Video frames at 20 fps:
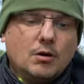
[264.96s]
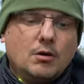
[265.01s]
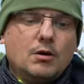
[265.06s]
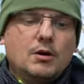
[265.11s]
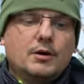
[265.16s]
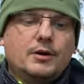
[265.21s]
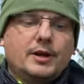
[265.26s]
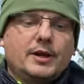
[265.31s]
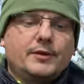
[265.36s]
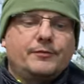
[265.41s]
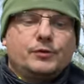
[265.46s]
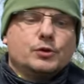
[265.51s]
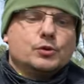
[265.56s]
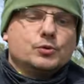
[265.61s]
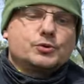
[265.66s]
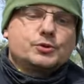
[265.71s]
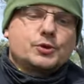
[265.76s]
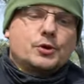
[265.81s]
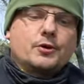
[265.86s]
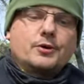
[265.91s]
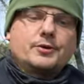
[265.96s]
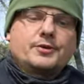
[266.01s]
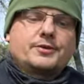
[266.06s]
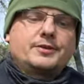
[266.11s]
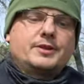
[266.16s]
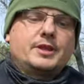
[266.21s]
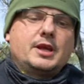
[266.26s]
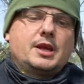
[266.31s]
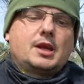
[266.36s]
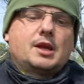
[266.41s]
Or if you
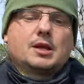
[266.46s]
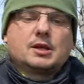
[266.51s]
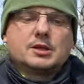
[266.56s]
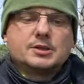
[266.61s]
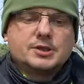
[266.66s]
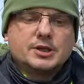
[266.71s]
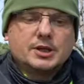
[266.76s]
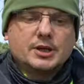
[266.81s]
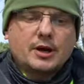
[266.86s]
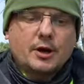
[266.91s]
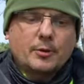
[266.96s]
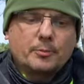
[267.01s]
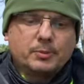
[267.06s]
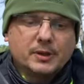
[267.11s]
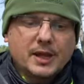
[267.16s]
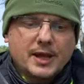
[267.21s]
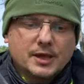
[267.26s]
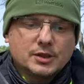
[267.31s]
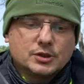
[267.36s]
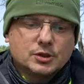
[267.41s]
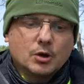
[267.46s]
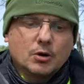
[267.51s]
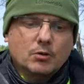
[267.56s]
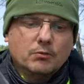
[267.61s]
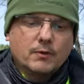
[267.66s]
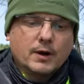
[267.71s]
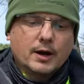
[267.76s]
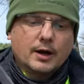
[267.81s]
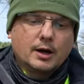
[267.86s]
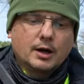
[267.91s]
turn the dinner plate
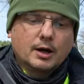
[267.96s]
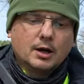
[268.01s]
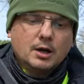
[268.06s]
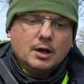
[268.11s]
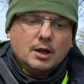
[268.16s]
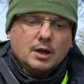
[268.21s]
over,